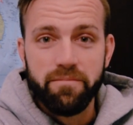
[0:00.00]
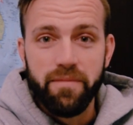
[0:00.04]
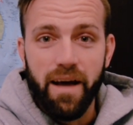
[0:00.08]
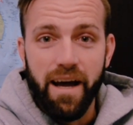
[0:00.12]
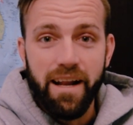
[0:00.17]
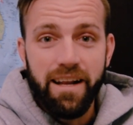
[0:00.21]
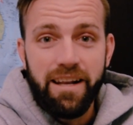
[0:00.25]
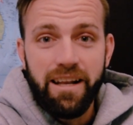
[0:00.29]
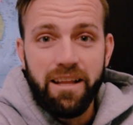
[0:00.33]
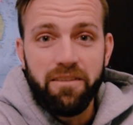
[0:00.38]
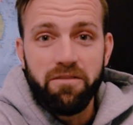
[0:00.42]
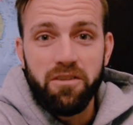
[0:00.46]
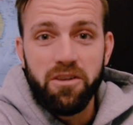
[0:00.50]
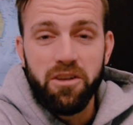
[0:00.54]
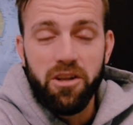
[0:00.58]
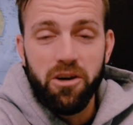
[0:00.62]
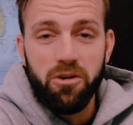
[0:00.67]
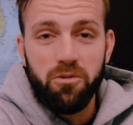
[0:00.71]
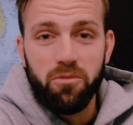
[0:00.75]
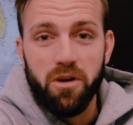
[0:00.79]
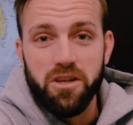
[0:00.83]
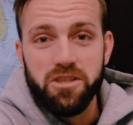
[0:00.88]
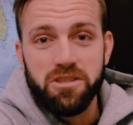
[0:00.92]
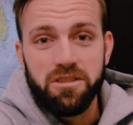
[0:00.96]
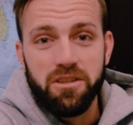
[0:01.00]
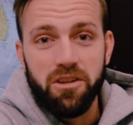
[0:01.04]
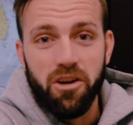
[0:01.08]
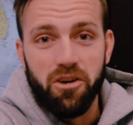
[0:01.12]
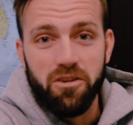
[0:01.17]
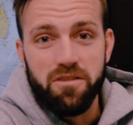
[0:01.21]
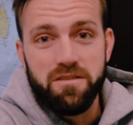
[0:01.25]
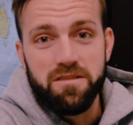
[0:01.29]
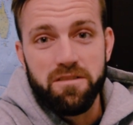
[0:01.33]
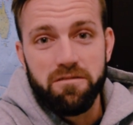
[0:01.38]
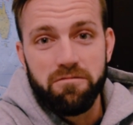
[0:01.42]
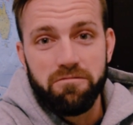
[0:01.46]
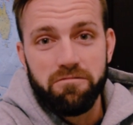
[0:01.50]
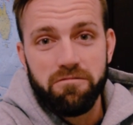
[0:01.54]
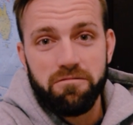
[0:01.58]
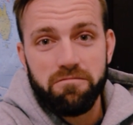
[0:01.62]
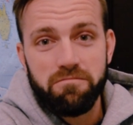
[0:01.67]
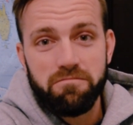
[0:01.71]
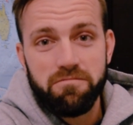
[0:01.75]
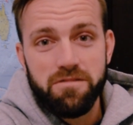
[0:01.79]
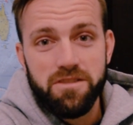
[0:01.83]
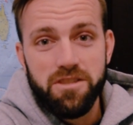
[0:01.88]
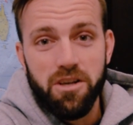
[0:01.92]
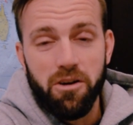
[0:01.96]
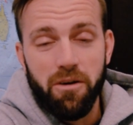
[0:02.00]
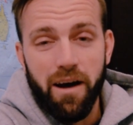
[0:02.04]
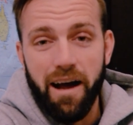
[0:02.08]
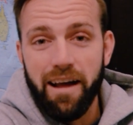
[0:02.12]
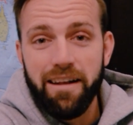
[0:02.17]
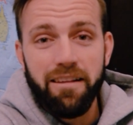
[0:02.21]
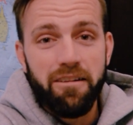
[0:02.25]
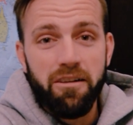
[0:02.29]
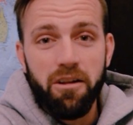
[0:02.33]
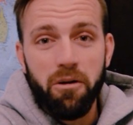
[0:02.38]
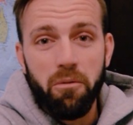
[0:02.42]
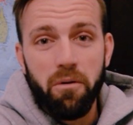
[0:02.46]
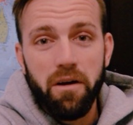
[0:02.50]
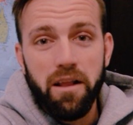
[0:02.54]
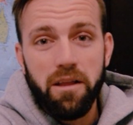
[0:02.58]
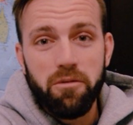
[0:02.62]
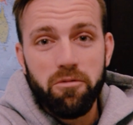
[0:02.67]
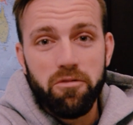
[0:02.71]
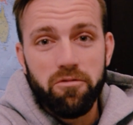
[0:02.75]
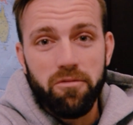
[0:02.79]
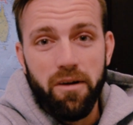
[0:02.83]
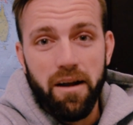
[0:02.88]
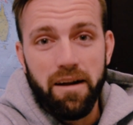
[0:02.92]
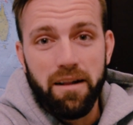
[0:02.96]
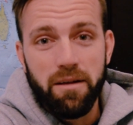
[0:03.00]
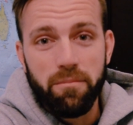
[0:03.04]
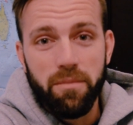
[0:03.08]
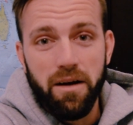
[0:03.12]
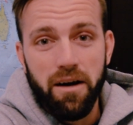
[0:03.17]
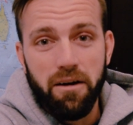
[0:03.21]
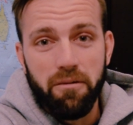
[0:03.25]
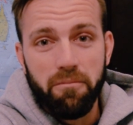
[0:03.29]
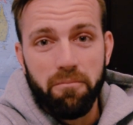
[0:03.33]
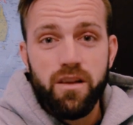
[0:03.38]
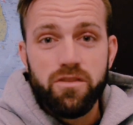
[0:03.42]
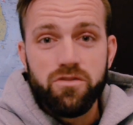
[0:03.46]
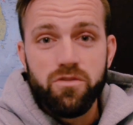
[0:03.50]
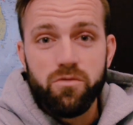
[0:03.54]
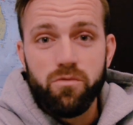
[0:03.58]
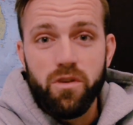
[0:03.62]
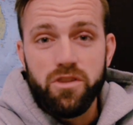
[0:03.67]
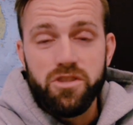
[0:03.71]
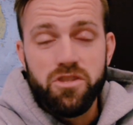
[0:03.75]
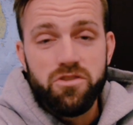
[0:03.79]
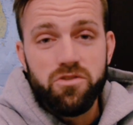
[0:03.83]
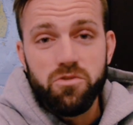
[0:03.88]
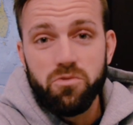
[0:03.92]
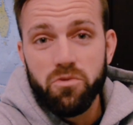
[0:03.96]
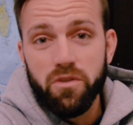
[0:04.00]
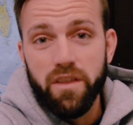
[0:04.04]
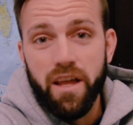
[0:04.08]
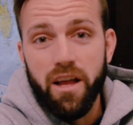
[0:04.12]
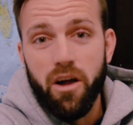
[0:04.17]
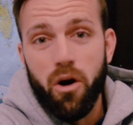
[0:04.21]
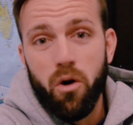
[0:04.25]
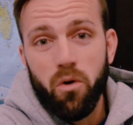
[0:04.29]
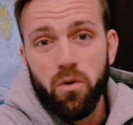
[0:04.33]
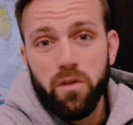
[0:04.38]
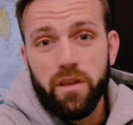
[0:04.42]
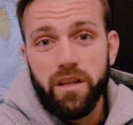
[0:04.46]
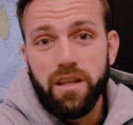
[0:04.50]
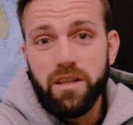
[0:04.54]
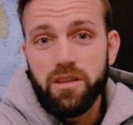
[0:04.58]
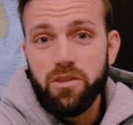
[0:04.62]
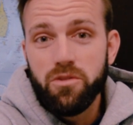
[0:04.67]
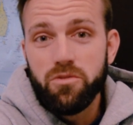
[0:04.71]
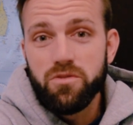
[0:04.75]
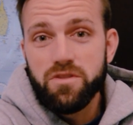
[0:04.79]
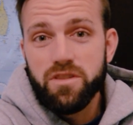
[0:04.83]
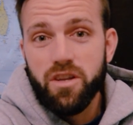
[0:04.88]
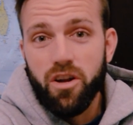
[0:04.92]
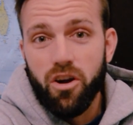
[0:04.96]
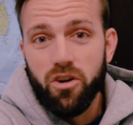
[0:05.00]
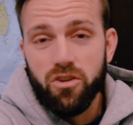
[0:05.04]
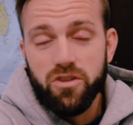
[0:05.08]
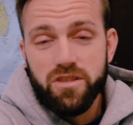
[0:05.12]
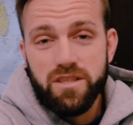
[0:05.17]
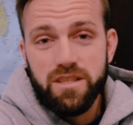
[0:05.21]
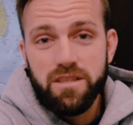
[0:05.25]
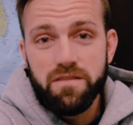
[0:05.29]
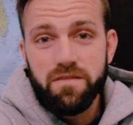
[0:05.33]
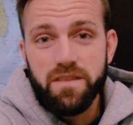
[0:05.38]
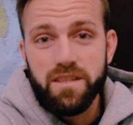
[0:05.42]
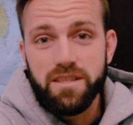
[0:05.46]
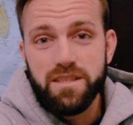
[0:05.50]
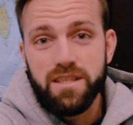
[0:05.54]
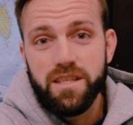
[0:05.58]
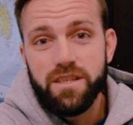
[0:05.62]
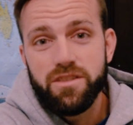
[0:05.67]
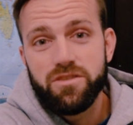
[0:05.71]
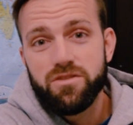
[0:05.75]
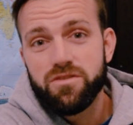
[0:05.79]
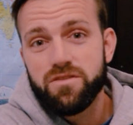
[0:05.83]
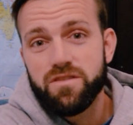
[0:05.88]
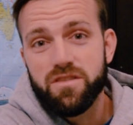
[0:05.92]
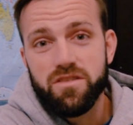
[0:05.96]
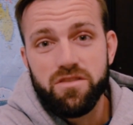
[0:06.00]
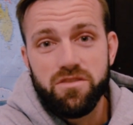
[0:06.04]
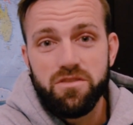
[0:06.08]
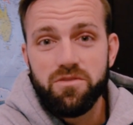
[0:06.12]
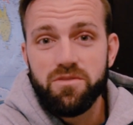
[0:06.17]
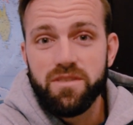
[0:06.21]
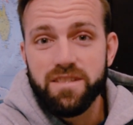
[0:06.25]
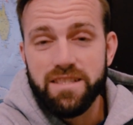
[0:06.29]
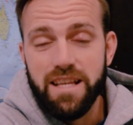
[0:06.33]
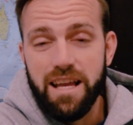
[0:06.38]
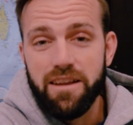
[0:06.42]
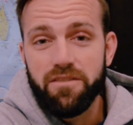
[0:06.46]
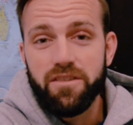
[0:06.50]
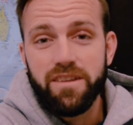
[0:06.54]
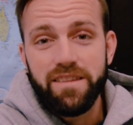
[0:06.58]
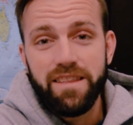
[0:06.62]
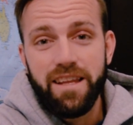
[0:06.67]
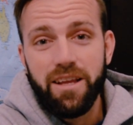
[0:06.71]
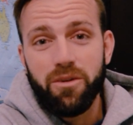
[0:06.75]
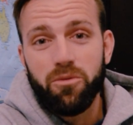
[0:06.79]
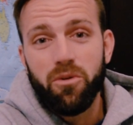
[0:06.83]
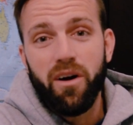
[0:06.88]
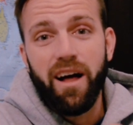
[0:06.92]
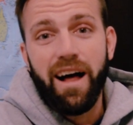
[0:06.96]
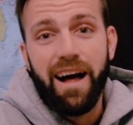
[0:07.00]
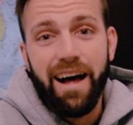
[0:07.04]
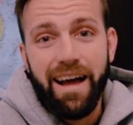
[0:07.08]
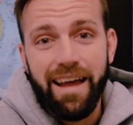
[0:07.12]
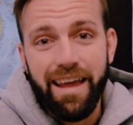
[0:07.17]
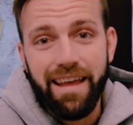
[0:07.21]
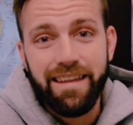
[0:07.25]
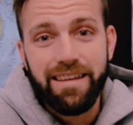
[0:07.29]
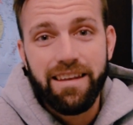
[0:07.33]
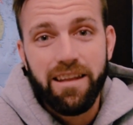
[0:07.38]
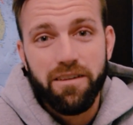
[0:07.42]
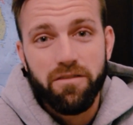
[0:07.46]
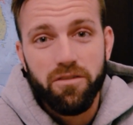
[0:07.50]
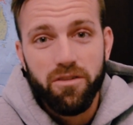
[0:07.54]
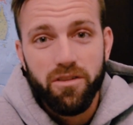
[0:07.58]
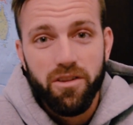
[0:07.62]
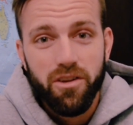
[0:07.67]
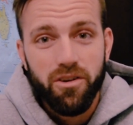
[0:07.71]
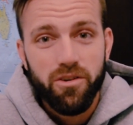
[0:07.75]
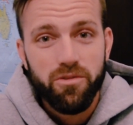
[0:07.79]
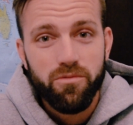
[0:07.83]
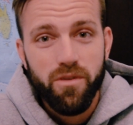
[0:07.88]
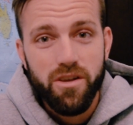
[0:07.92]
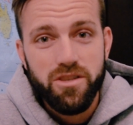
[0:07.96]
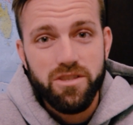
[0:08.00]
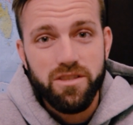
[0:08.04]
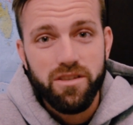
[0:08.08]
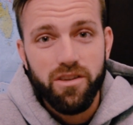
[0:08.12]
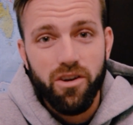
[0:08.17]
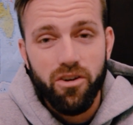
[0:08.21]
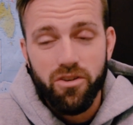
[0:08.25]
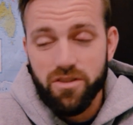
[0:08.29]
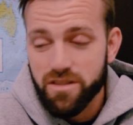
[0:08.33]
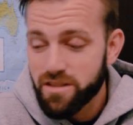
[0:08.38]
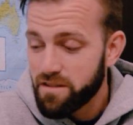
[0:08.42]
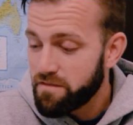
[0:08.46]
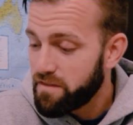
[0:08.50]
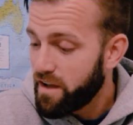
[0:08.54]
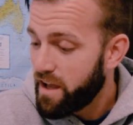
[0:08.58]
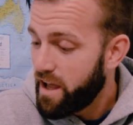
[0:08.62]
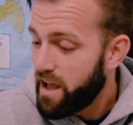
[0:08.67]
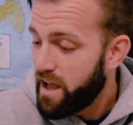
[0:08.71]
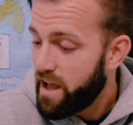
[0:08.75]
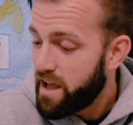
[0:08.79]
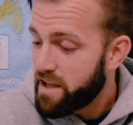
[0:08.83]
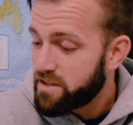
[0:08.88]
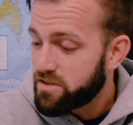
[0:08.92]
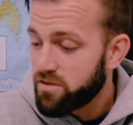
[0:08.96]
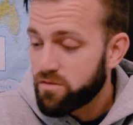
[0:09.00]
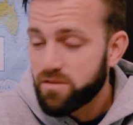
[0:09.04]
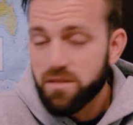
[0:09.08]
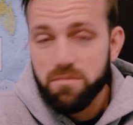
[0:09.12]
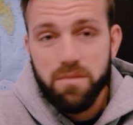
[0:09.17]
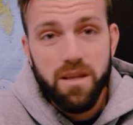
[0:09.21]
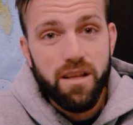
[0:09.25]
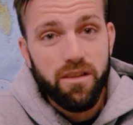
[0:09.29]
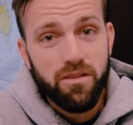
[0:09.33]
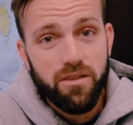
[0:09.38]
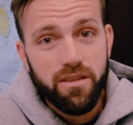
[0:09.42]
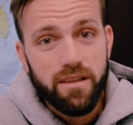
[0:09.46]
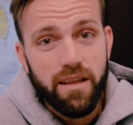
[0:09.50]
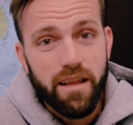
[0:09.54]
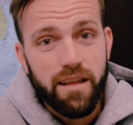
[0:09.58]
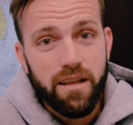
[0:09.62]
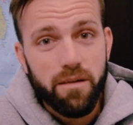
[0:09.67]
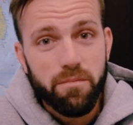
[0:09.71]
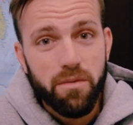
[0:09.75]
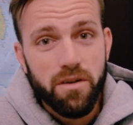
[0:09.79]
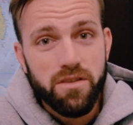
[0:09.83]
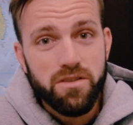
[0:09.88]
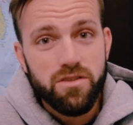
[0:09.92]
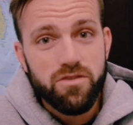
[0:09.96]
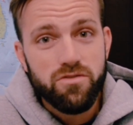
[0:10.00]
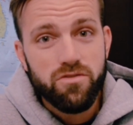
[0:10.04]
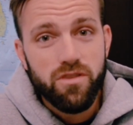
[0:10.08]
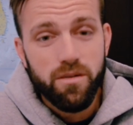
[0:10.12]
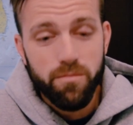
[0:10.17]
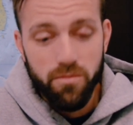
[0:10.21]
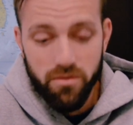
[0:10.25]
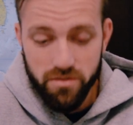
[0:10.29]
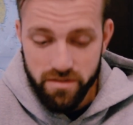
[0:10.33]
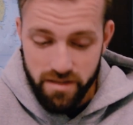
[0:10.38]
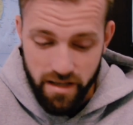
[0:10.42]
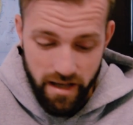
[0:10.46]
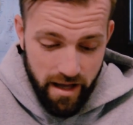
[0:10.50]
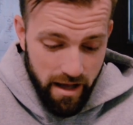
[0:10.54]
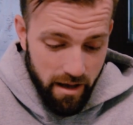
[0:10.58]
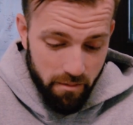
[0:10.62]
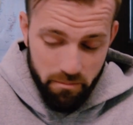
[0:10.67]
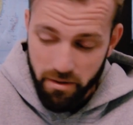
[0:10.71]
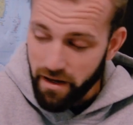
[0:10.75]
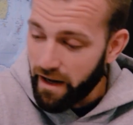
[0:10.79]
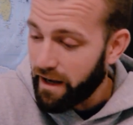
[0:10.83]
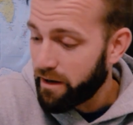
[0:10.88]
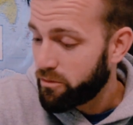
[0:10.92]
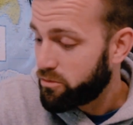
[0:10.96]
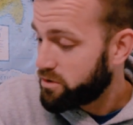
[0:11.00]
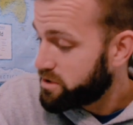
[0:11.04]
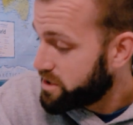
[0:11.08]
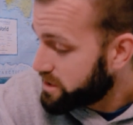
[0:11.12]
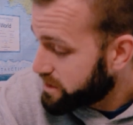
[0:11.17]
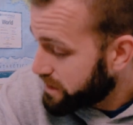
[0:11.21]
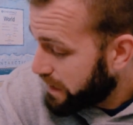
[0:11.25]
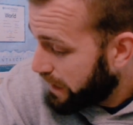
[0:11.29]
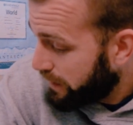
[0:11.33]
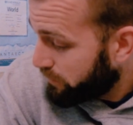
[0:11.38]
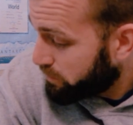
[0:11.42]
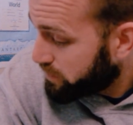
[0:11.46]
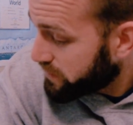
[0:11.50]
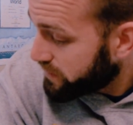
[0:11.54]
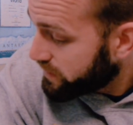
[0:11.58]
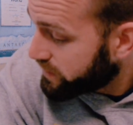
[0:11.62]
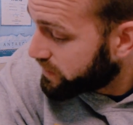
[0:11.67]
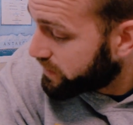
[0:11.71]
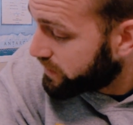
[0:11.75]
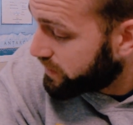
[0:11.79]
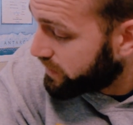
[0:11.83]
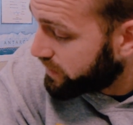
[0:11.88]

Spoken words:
I didn't even know Russian cursive. So I didn't know what he was writing about. So in Russian school, they only use cursive, the teachers, the students, everything. Well, I had never learned Russian cursive. So to me, it looked like a bunch of scribbles, but I would just copy.